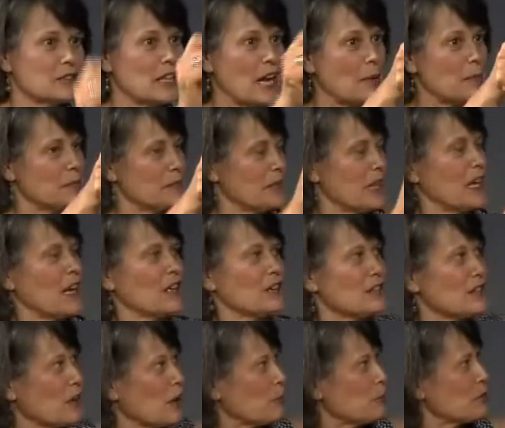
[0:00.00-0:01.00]
Yep, and
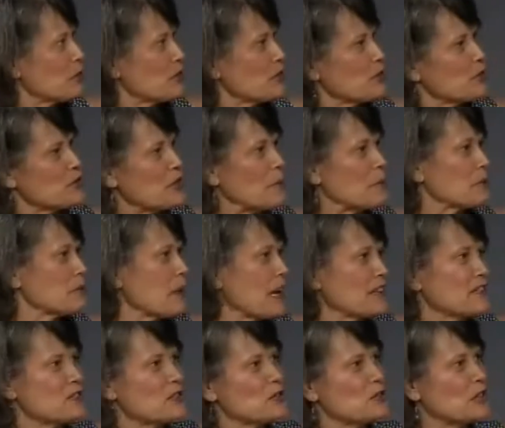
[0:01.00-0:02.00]
so I'll put those up in my
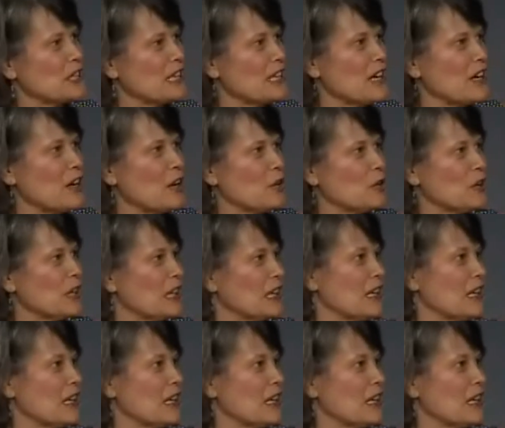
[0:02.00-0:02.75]
studio.